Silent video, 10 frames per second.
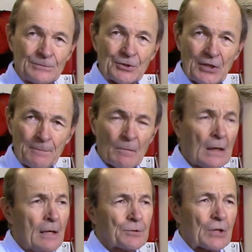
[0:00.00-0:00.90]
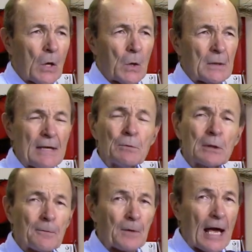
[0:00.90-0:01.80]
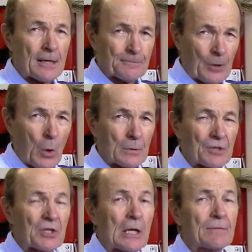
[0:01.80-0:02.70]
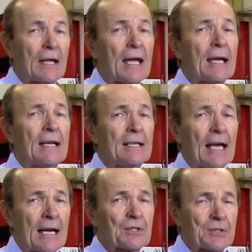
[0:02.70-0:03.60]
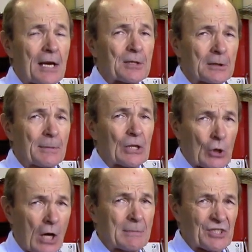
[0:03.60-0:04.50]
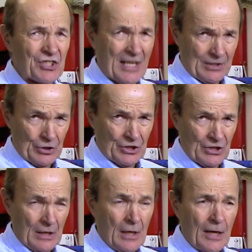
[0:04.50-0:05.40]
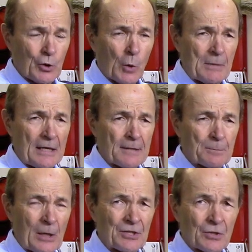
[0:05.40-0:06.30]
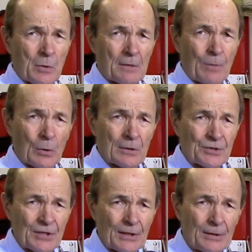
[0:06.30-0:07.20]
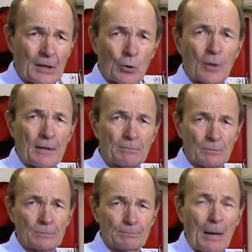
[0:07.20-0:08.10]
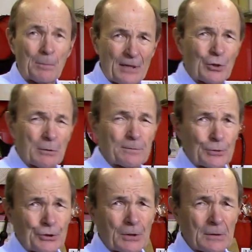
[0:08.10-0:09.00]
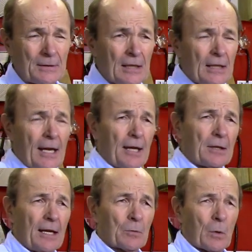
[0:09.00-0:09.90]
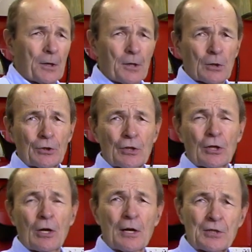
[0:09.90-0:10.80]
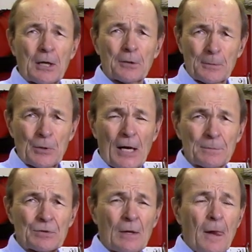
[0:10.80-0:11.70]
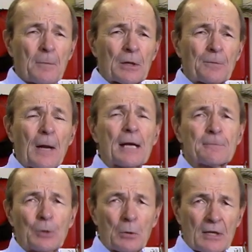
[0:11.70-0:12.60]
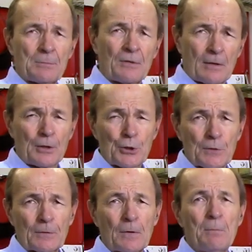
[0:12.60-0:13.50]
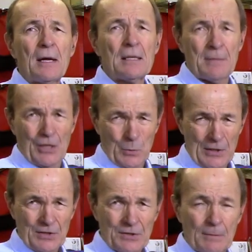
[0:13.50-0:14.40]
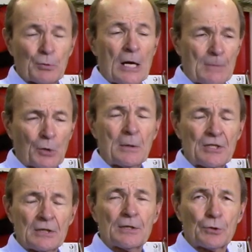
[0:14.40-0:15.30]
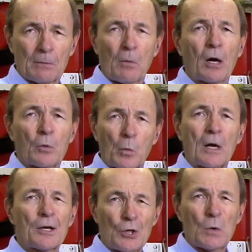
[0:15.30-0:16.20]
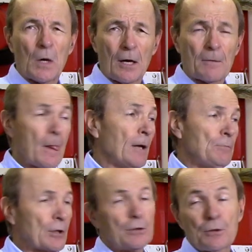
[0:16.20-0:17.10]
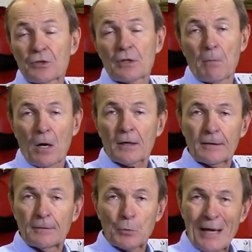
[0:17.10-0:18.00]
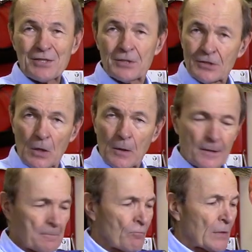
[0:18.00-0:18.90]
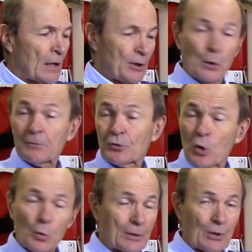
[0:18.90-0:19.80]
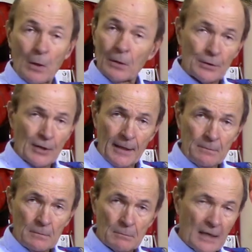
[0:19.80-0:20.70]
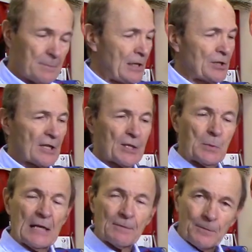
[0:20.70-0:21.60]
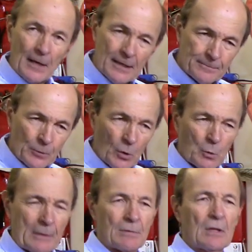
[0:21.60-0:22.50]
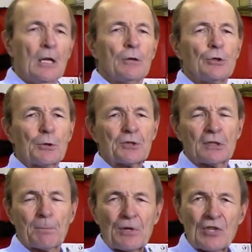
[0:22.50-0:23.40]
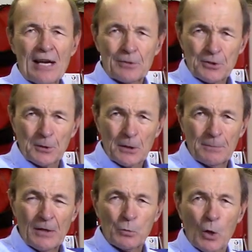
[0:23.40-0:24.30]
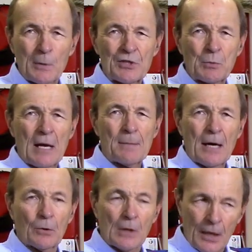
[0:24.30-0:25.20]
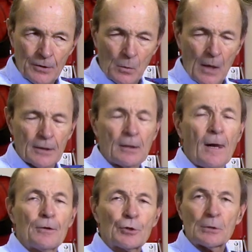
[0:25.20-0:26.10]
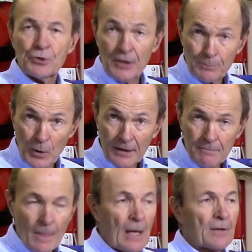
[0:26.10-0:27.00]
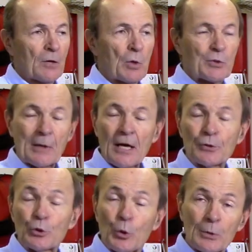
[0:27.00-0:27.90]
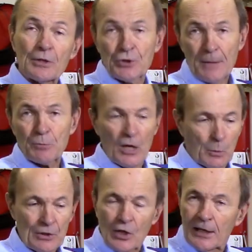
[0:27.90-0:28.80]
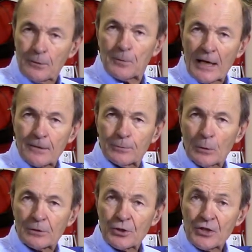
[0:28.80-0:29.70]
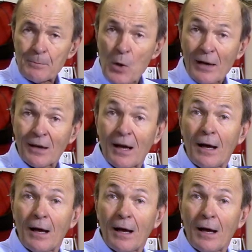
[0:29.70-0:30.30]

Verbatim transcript: You see? So even with a flag and float, you still have to eh, exercise a little bit of common sense. And don't be in places where boaters eh, are going to bump into it for sure and, and, and where you're causing other problems. But the flag and float can be very useful for many, many reasons. The primary reason is to mark where you are. You can use it to mark you know, wrecks and so on. You don't have to tow with you all the time. Many, many times we'd have a flag and float. We would use it to protect us a little bit while we swam out underwater to a shipwreck. Then once we got to the shipwreck, we tied the flag and float to the shipwreck.